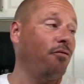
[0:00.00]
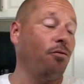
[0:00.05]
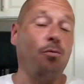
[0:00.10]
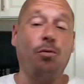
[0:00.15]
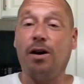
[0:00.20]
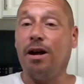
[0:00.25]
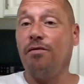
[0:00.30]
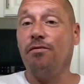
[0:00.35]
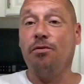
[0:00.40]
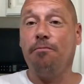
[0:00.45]
for
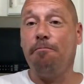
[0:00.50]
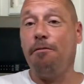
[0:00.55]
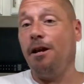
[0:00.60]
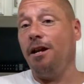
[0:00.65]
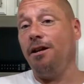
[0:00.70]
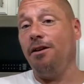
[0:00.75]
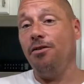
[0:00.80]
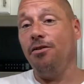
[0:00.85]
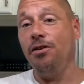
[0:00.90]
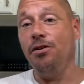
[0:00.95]
whatever
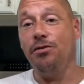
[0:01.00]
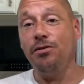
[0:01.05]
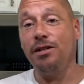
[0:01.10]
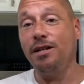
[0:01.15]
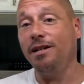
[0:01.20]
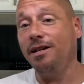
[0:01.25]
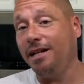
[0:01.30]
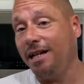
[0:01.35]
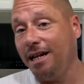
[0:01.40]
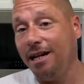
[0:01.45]
pit you're
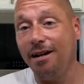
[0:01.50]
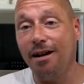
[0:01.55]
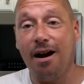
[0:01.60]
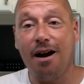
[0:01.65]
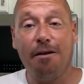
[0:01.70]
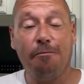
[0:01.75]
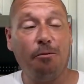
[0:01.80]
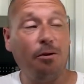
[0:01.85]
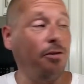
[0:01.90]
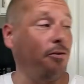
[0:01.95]
using to heat
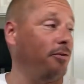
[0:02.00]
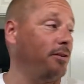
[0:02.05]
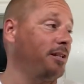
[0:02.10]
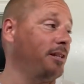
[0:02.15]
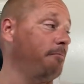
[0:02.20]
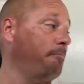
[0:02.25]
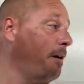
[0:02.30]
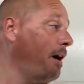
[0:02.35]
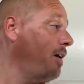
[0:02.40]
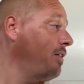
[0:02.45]
up, whether it's
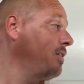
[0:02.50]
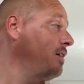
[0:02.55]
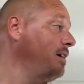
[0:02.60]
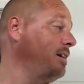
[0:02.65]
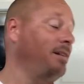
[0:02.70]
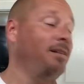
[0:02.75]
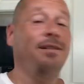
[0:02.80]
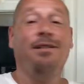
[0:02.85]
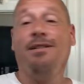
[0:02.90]
the pellet,